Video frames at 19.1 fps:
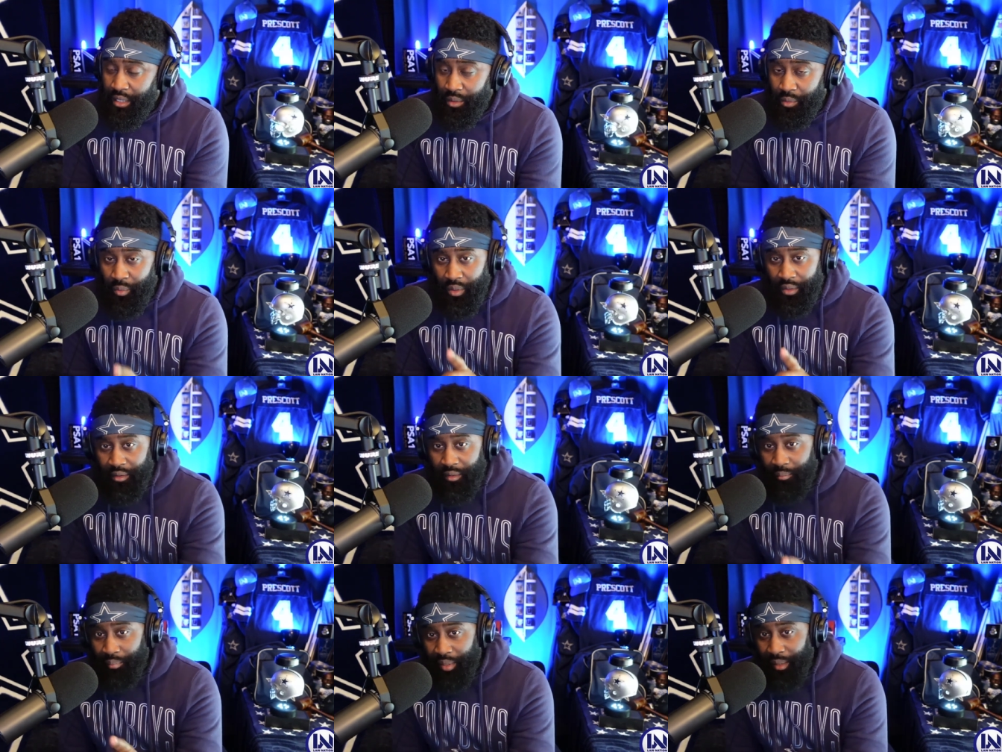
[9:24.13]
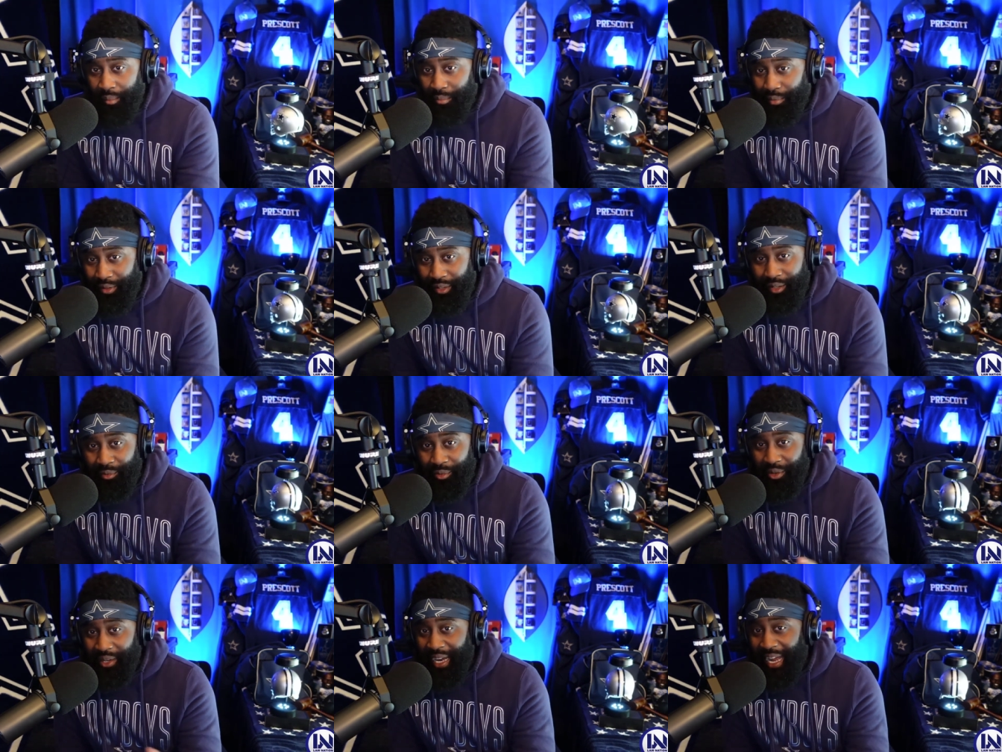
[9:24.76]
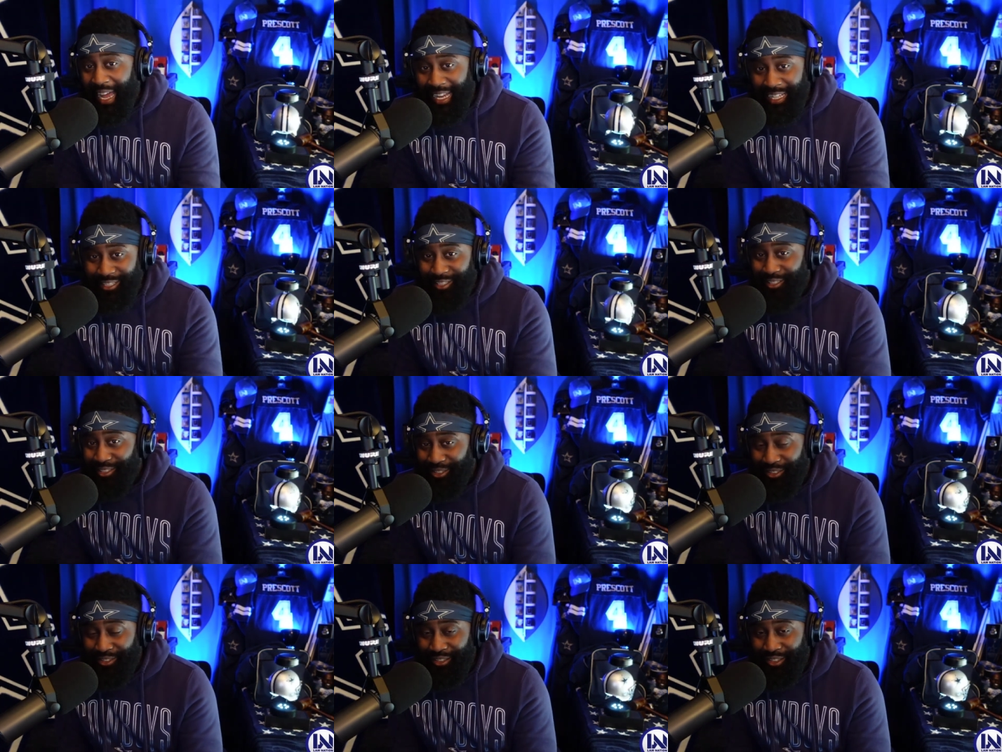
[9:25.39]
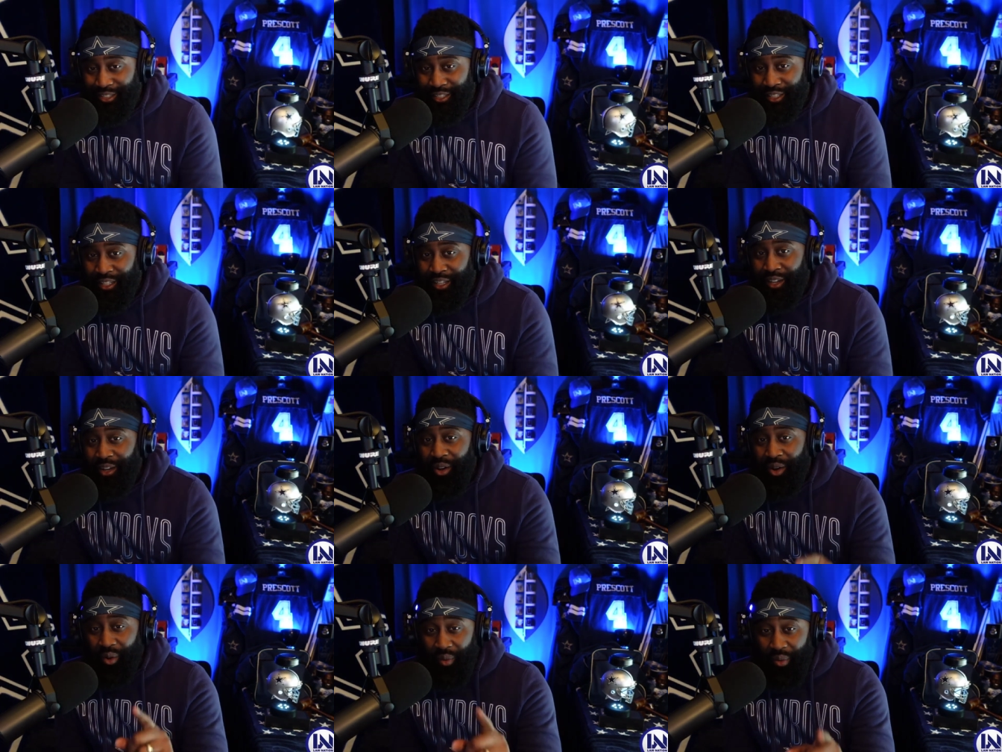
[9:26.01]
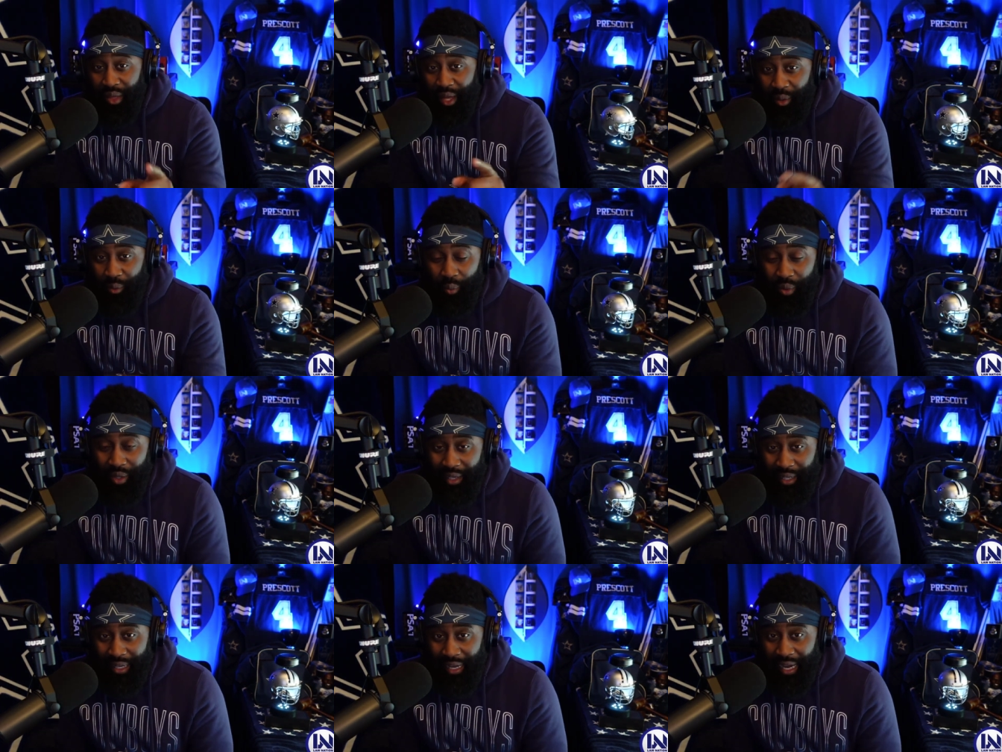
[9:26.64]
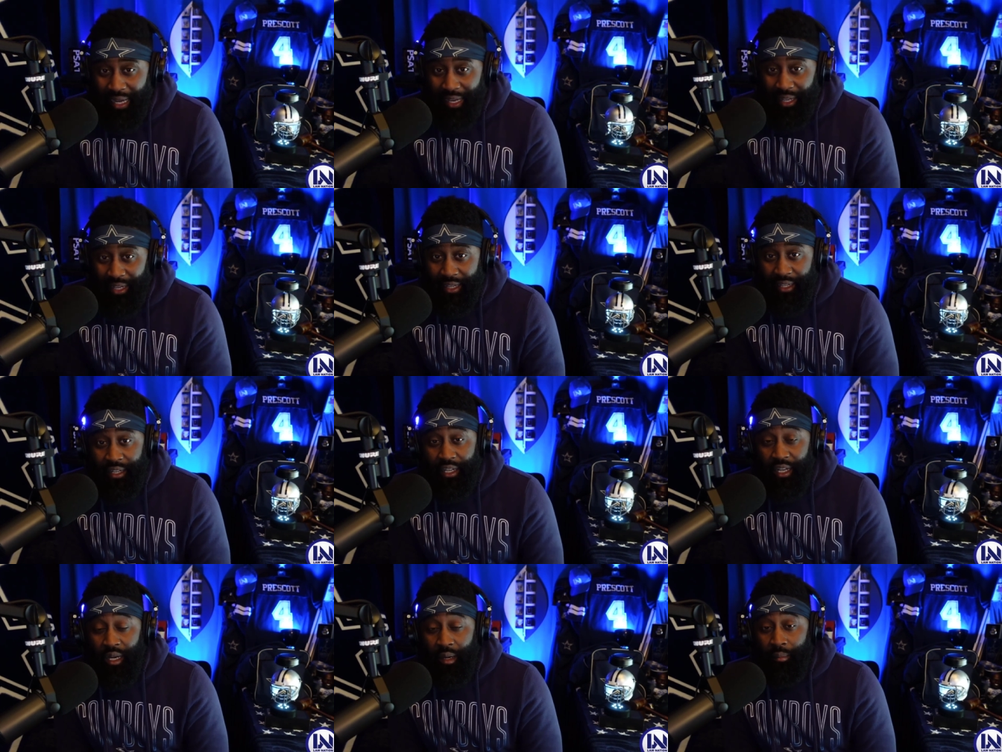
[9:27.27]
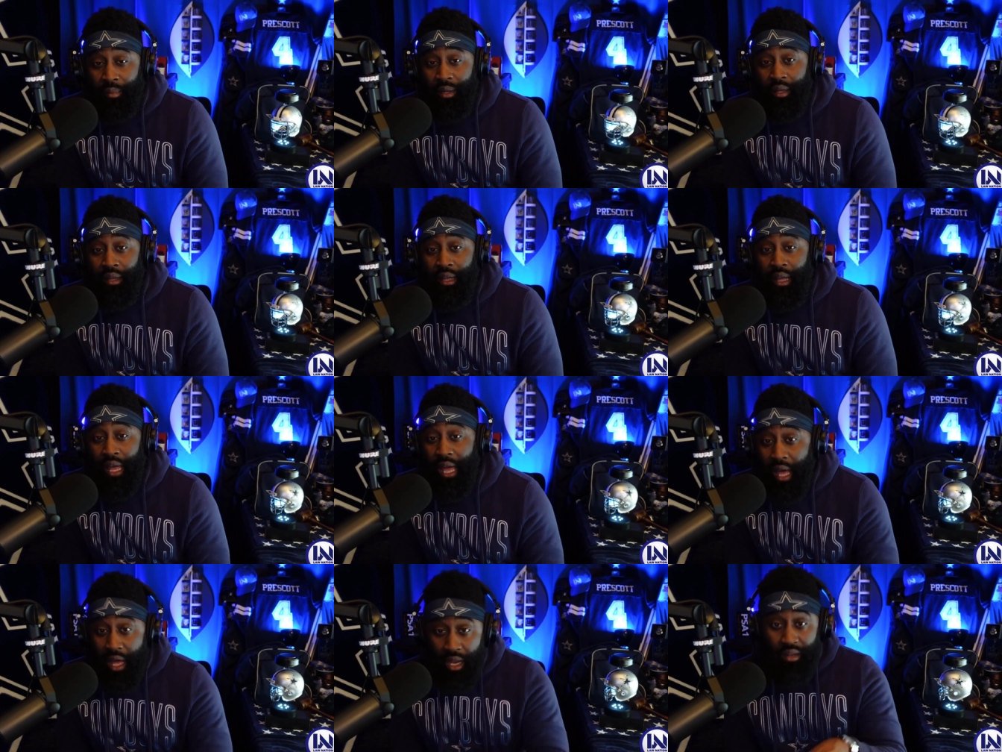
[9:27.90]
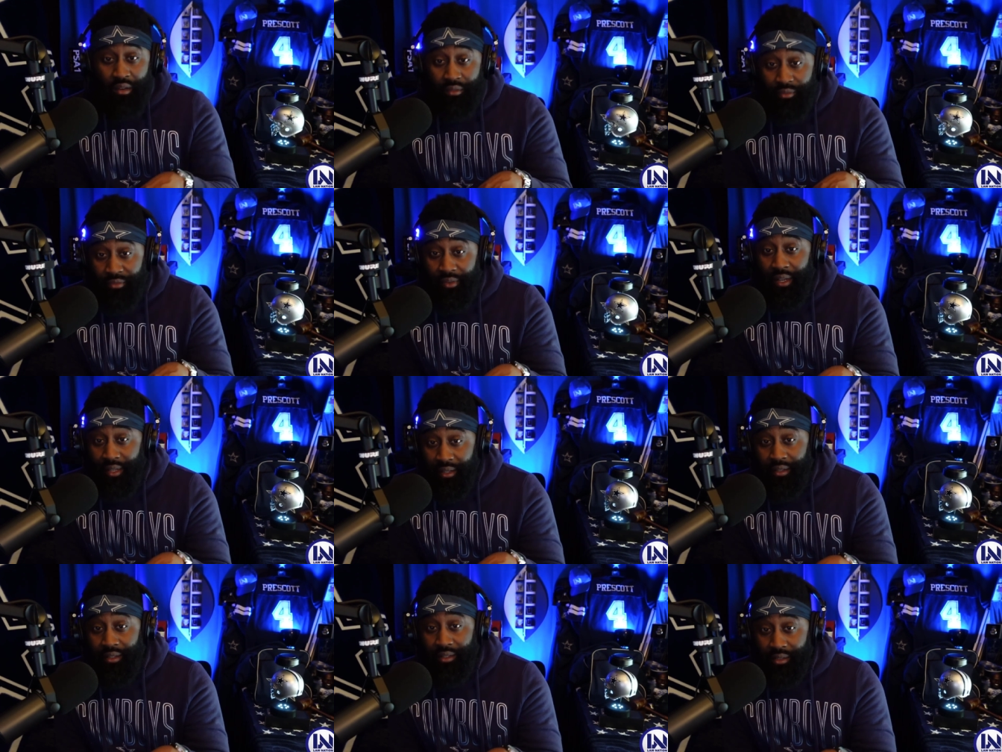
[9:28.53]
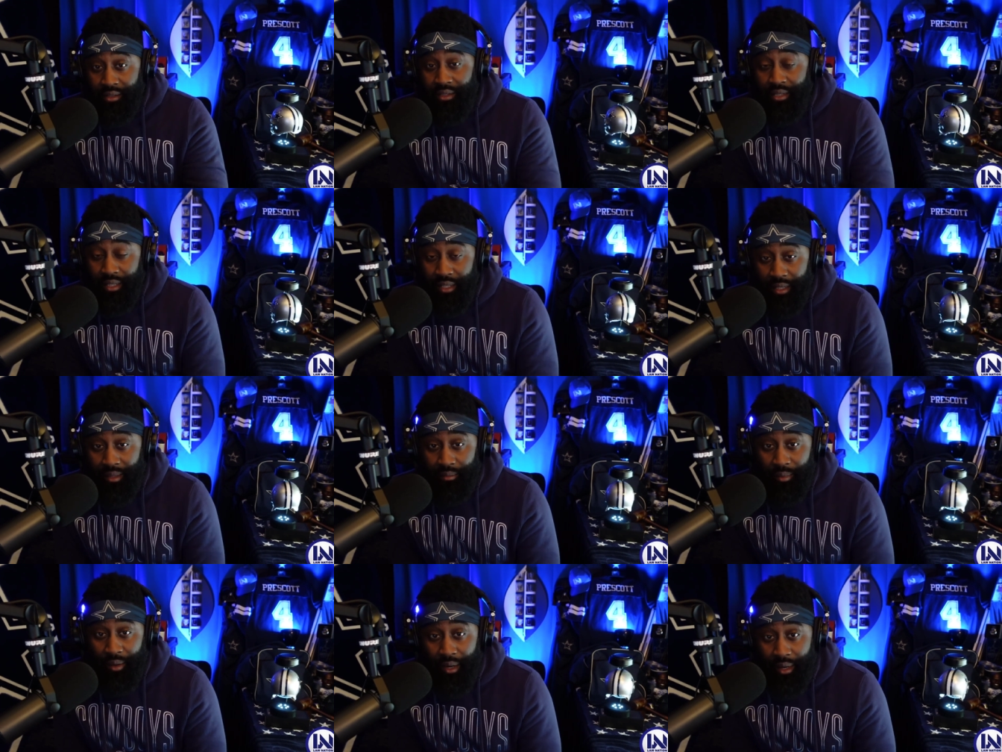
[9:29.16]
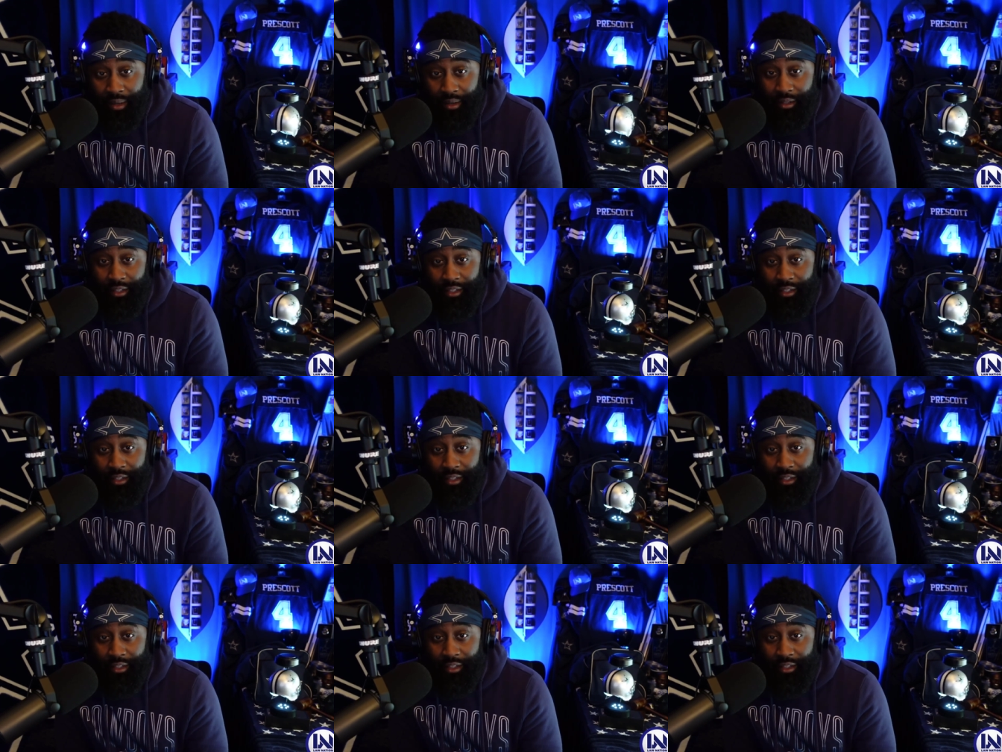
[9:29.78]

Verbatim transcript: what the people can react to on that one guy that can help elevate this team, right?